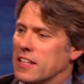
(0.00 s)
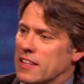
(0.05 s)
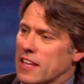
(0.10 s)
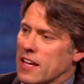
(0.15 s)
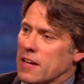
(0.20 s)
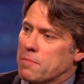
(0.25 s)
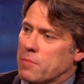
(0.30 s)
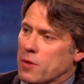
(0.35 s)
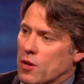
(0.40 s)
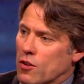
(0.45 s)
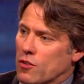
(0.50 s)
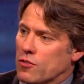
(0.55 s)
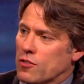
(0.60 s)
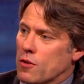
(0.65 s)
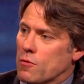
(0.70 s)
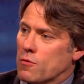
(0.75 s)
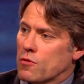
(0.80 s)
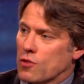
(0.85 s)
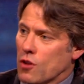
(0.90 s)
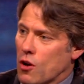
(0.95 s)
did because
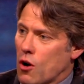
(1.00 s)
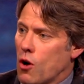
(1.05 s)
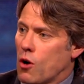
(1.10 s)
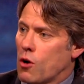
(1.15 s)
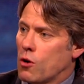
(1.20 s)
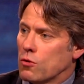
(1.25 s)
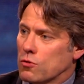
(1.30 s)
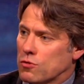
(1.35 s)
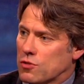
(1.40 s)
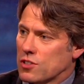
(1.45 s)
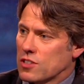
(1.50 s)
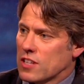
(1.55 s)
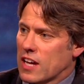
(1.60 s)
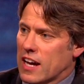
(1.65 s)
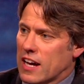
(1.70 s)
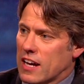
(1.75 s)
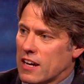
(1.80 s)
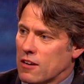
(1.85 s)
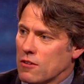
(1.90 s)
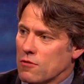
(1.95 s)
it was an old
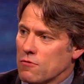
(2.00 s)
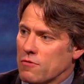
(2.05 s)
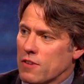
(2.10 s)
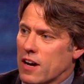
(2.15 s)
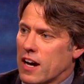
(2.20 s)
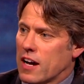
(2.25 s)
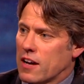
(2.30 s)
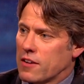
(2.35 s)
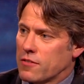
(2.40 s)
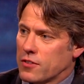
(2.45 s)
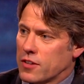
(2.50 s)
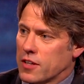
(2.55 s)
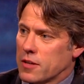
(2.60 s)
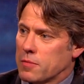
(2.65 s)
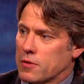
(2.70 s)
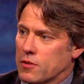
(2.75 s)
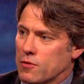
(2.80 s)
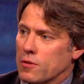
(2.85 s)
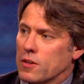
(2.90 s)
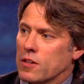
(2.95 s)
style rivalry
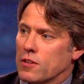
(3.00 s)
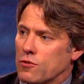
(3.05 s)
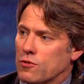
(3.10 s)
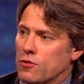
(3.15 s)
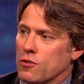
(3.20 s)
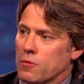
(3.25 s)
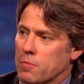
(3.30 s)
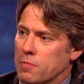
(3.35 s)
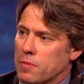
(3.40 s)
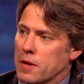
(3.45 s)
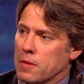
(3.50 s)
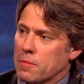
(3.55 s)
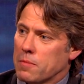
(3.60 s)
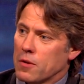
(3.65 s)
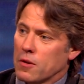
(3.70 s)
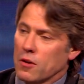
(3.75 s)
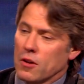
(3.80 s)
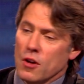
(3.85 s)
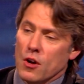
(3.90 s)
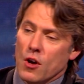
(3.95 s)
between two
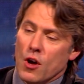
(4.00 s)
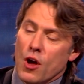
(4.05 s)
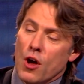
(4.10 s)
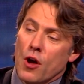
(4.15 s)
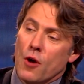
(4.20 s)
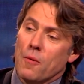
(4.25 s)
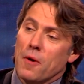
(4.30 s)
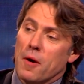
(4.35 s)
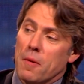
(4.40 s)
people who